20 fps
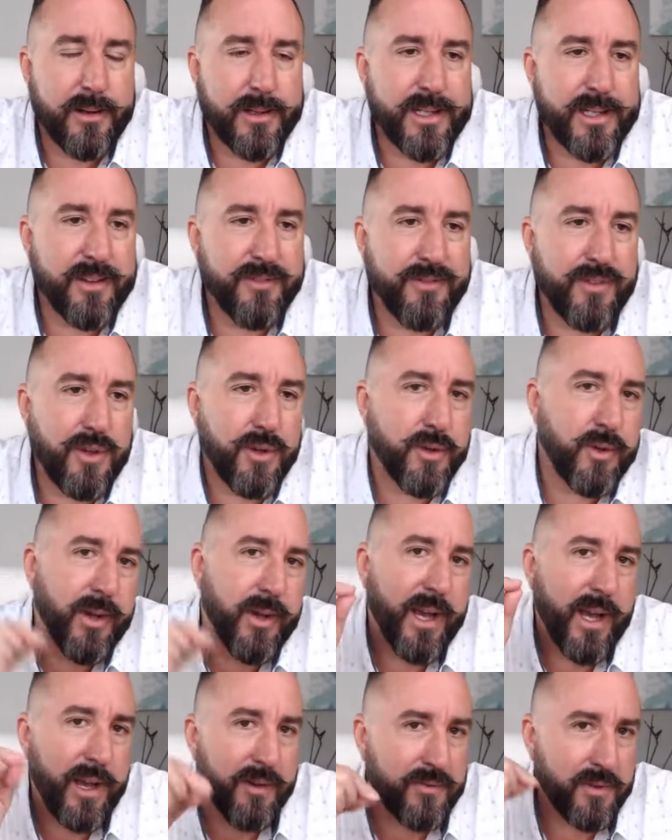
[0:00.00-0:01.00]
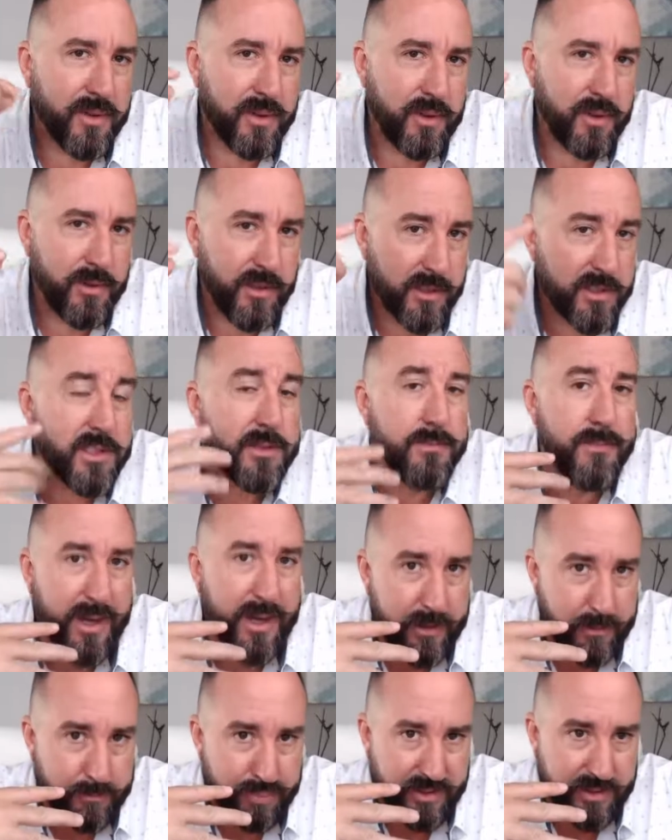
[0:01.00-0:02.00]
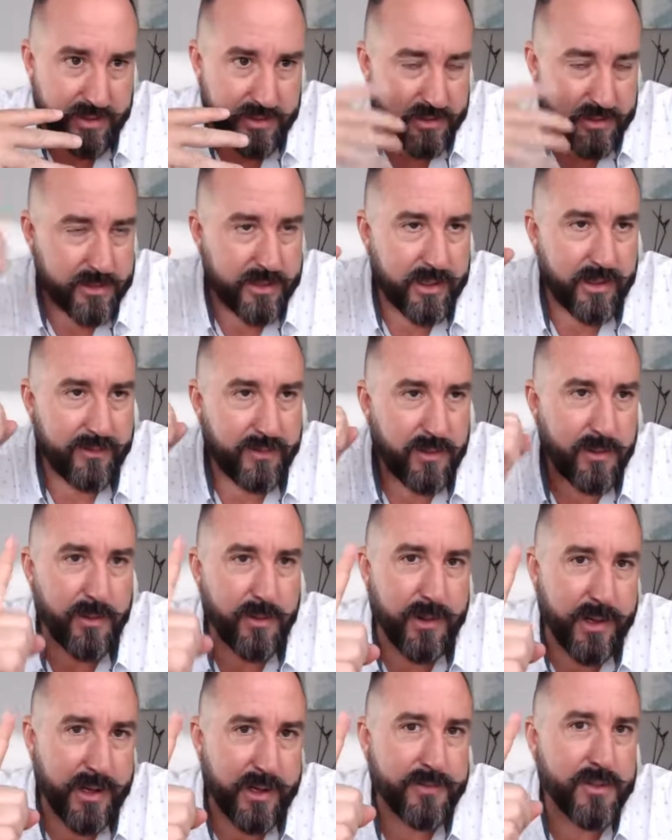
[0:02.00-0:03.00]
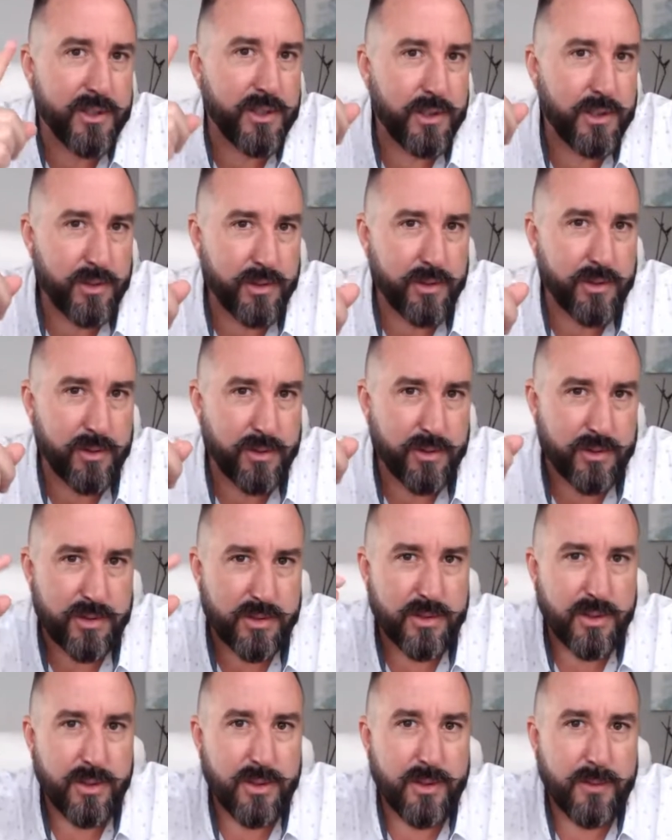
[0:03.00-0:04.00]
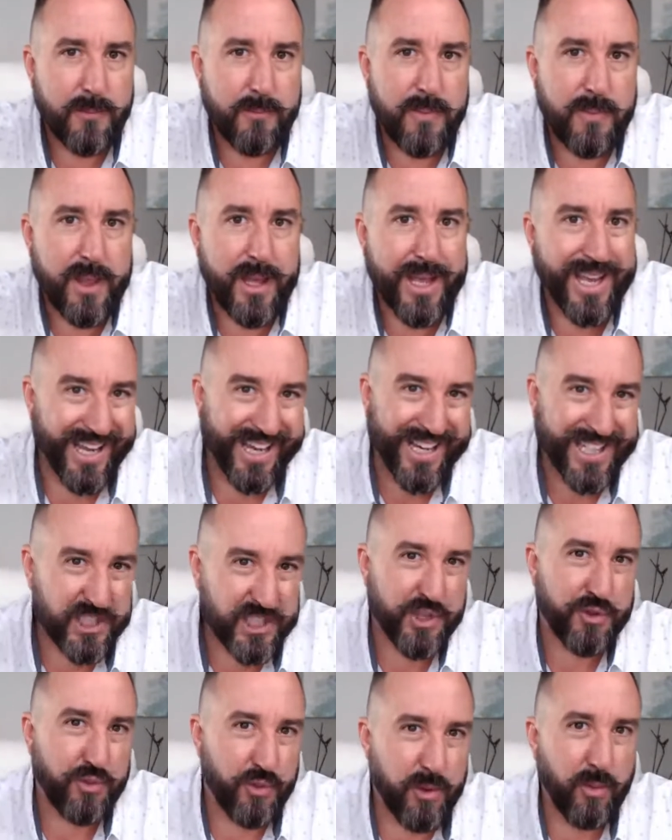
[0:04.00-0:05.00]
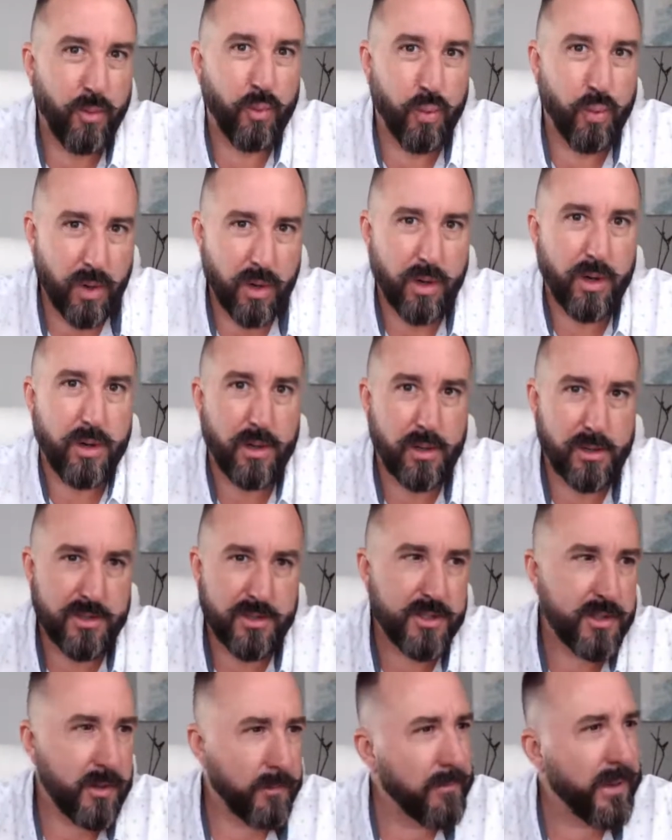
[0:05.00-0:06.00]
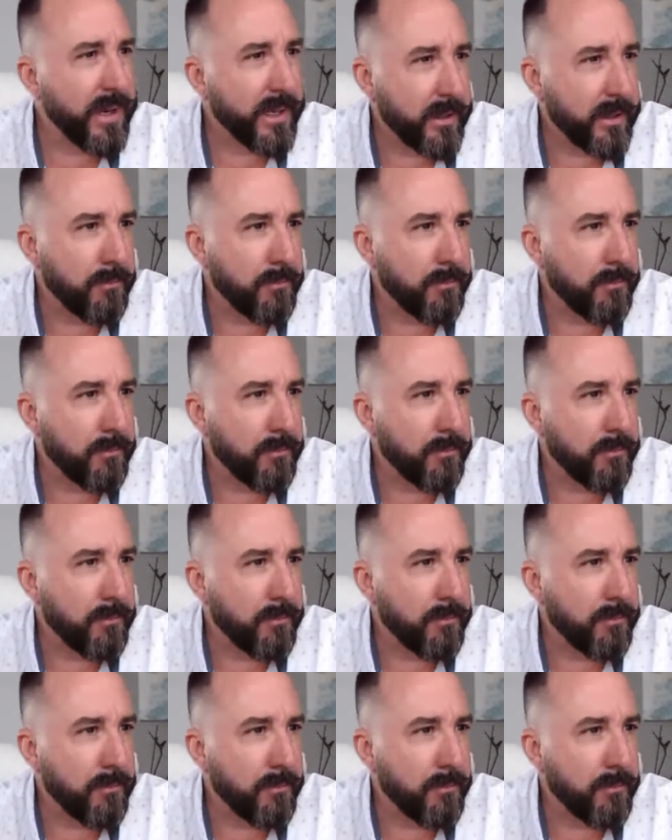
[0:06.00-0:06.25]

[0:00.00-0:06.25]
If you have to, this is my opinion, if you have to use extra words to make